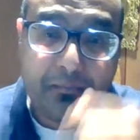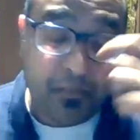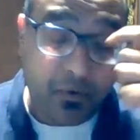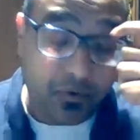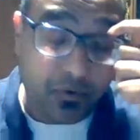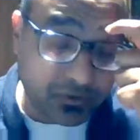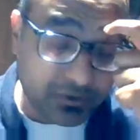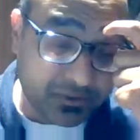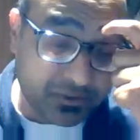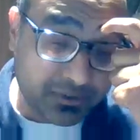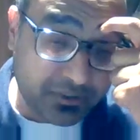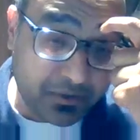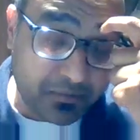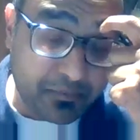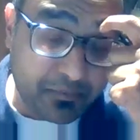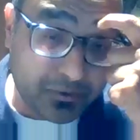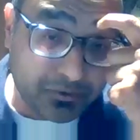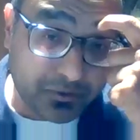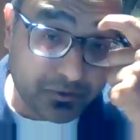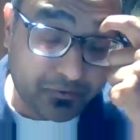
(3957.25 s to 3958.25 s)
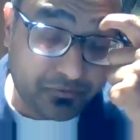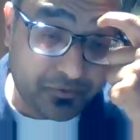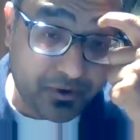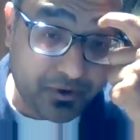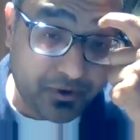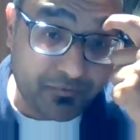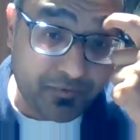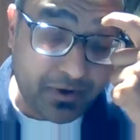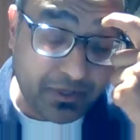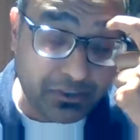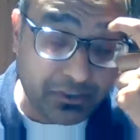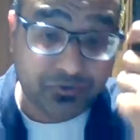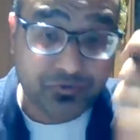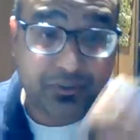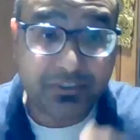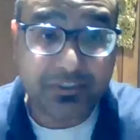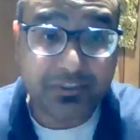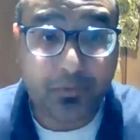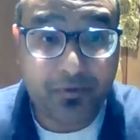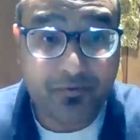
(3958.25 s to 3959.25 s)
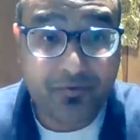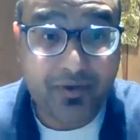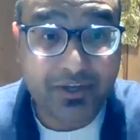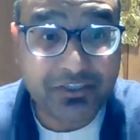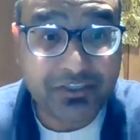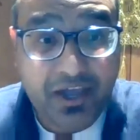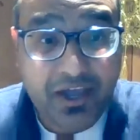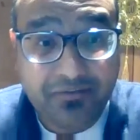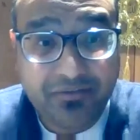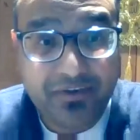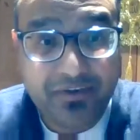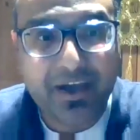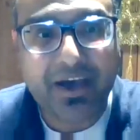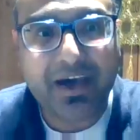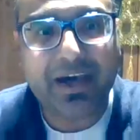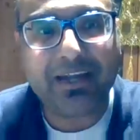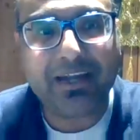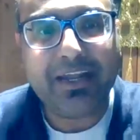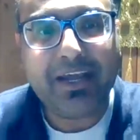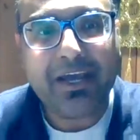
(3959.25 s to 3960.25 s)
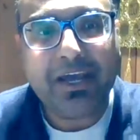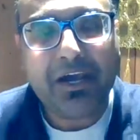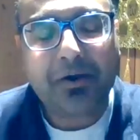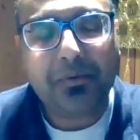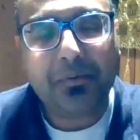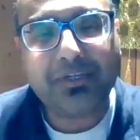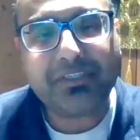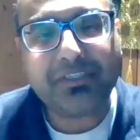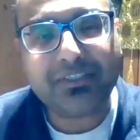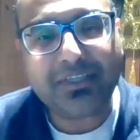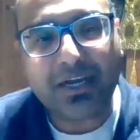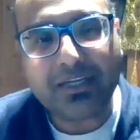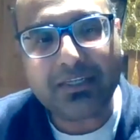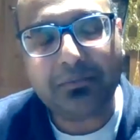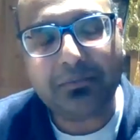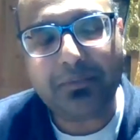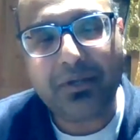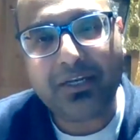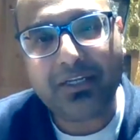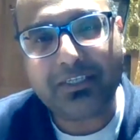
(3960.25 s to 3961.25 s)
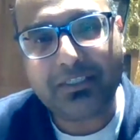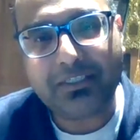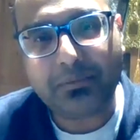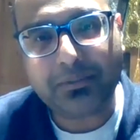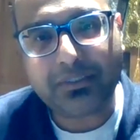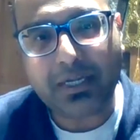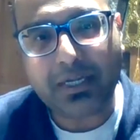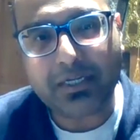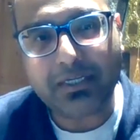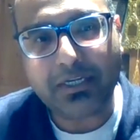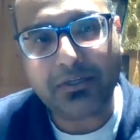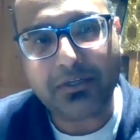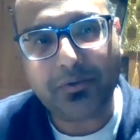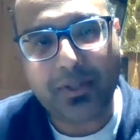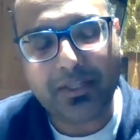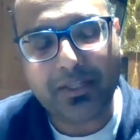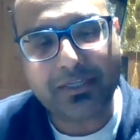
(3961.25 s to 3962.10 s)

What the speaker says: most numbers of registrants that we've actually ever had. We started, me and Naseem started in